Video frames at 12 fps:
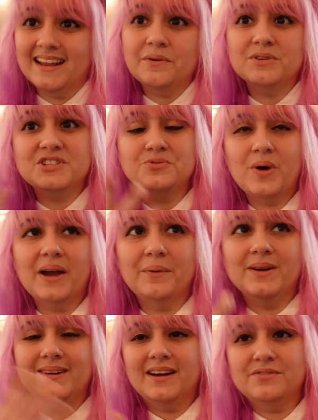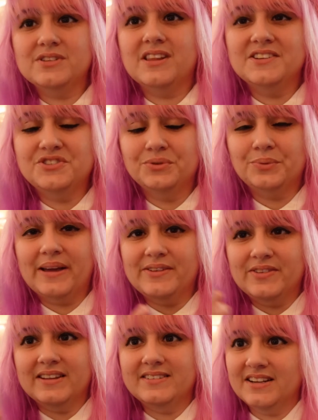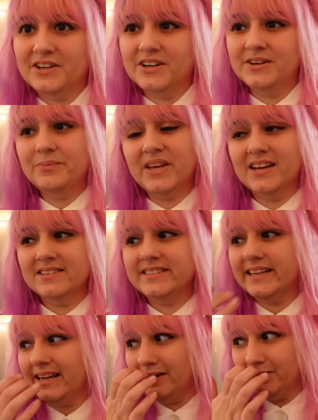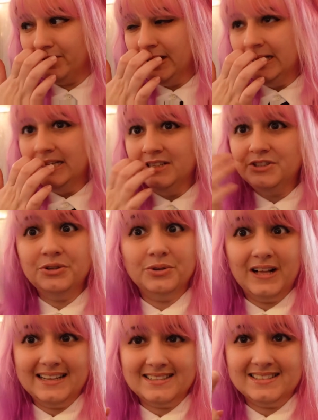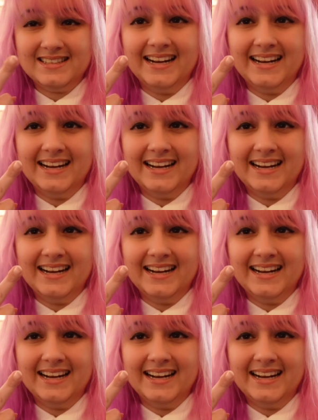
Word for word: today, which is why we're going out for lunch rather than dinner because I have two classes